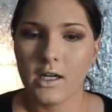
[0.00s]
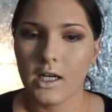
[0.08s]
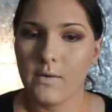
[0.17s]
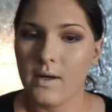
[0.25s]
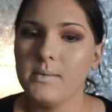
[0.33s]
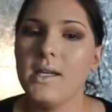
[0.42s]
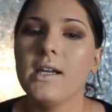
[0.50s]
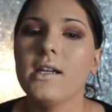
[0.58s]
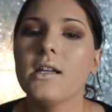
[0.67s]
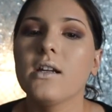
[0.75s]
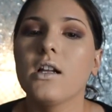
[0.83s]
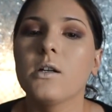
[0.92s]
Anyway, I'm
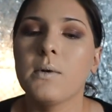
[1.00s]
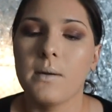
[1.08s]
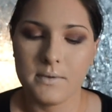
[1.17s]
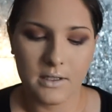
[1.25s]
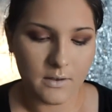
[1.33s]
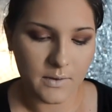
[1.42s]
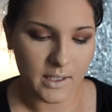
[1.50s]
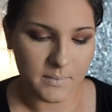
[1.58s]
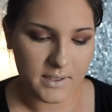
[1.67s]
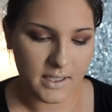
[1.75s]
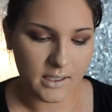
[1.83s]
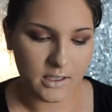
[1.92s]
taking ColourPop's liquid
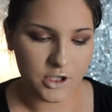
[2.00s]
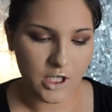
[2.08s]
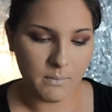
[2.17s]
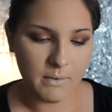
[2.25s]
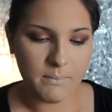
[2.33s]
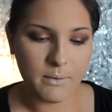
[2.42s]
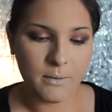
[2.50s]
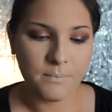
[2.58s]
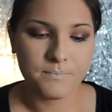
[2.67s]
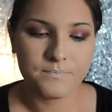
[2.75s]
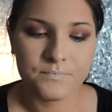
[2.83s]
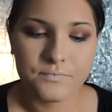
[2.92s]
lipstick in the shade Beeper.